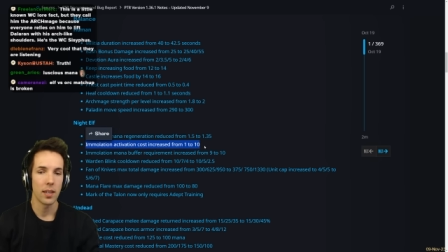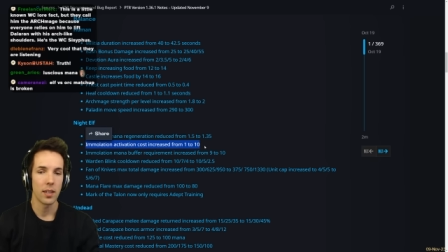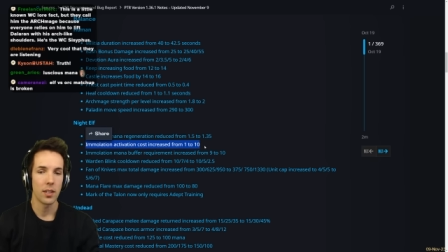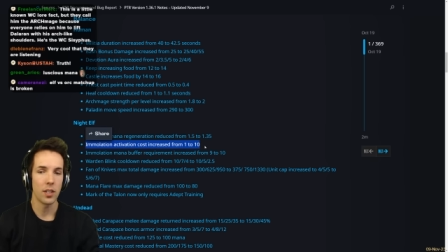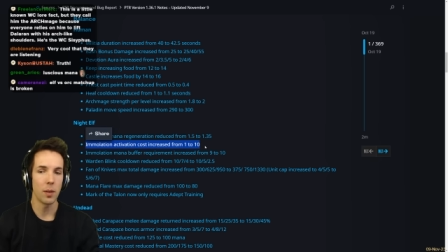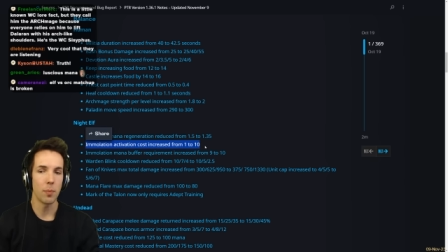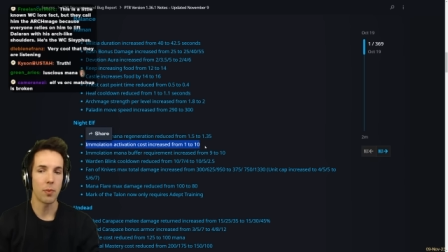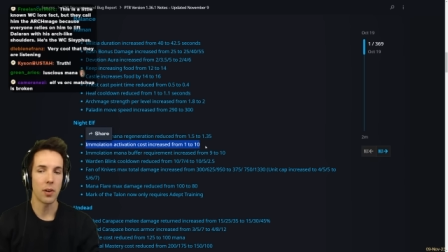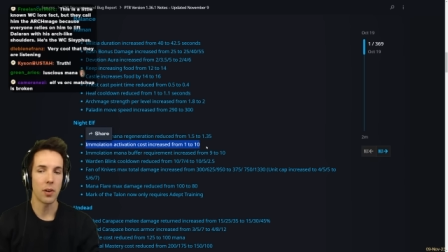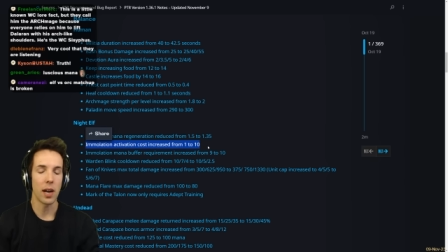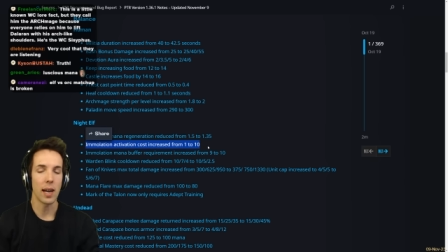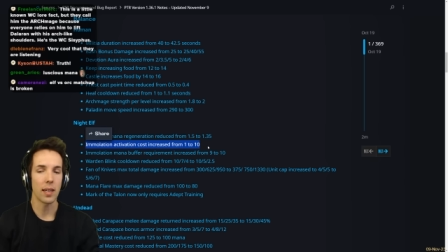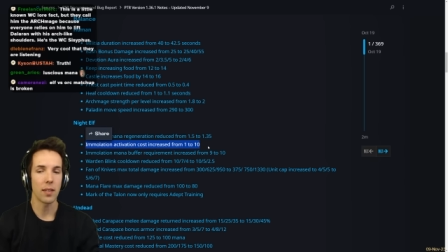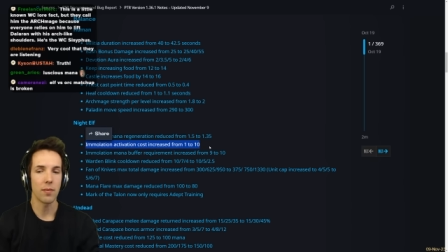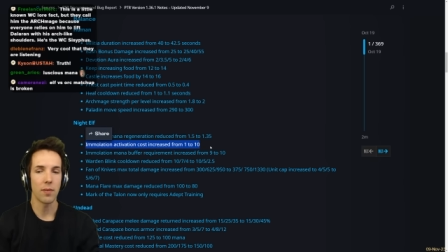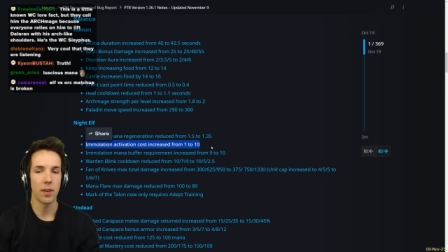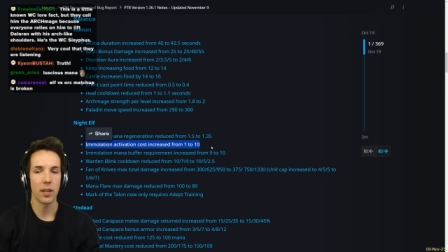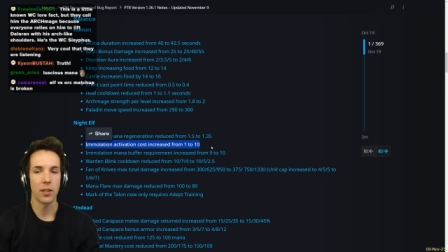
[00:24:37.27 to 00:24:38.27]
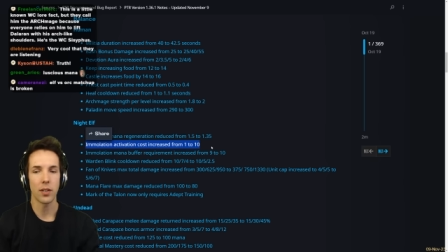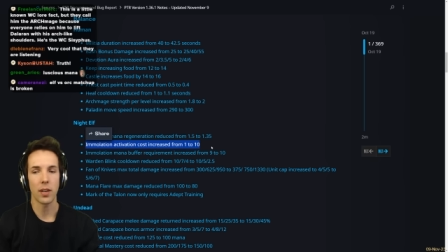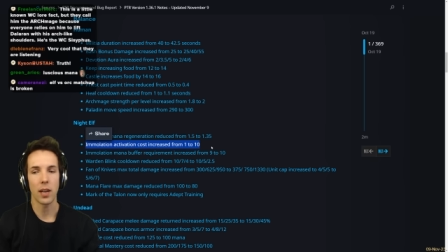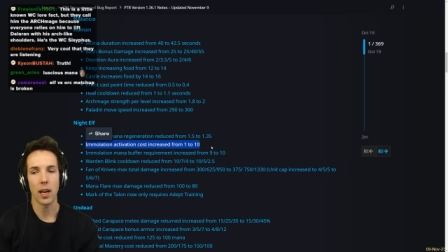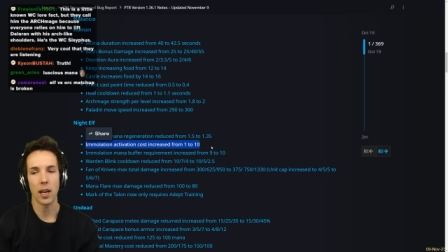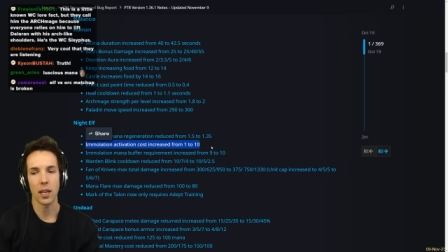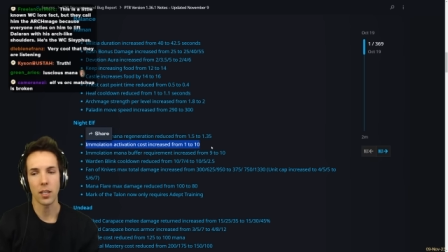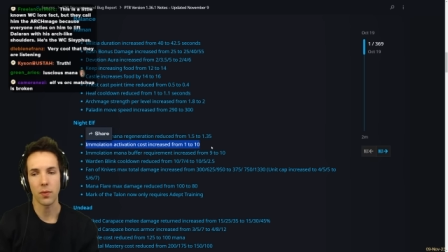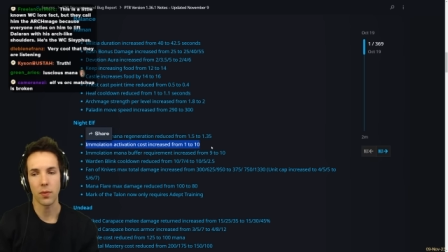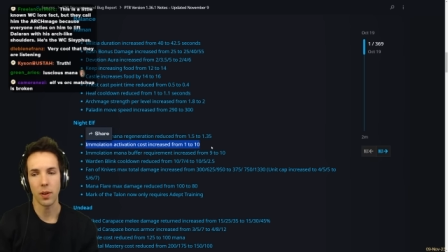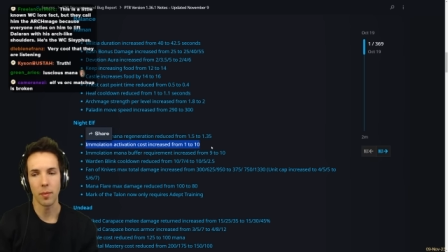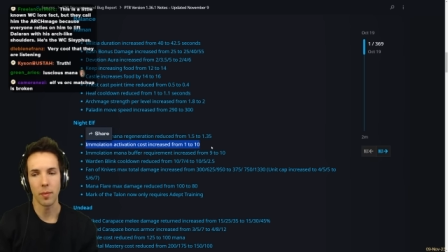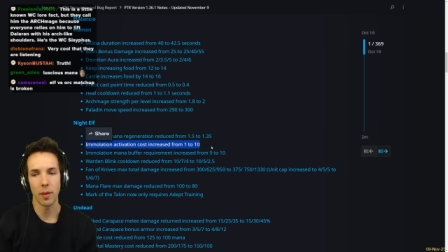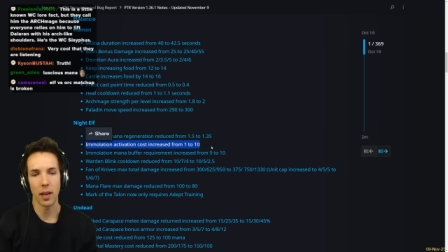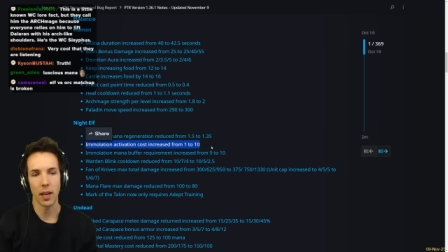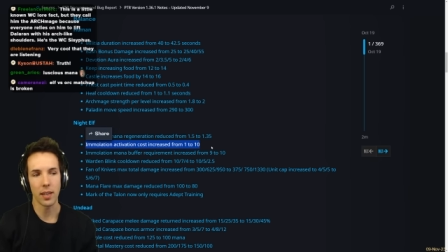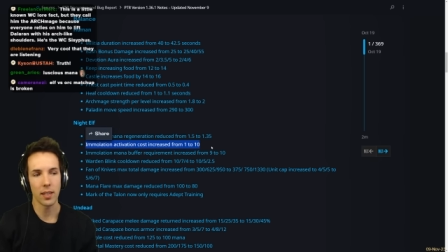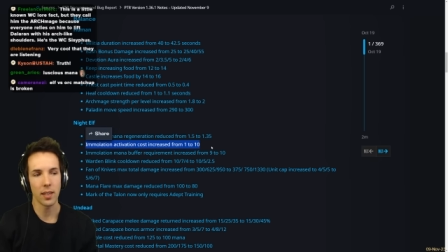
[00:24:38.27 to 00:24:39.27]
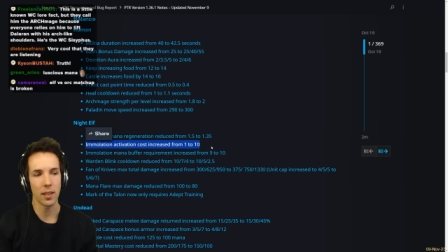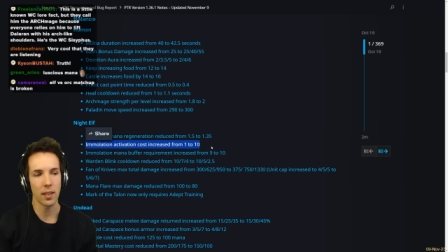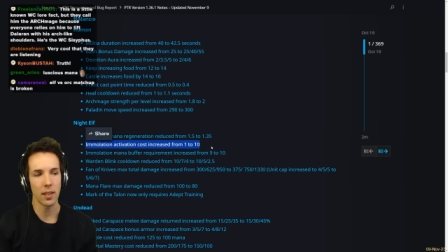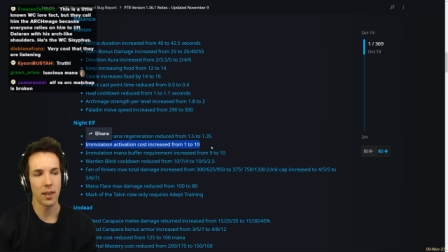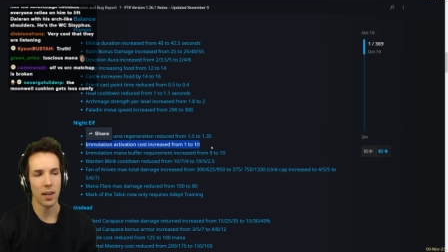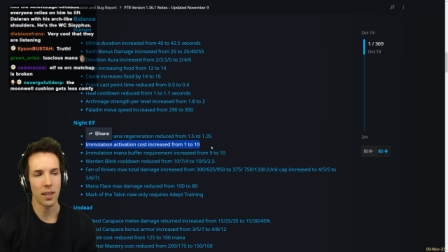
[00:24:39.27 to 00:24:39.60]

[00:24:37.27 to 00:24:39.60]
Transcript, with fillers: cheaper activation costs for immolation.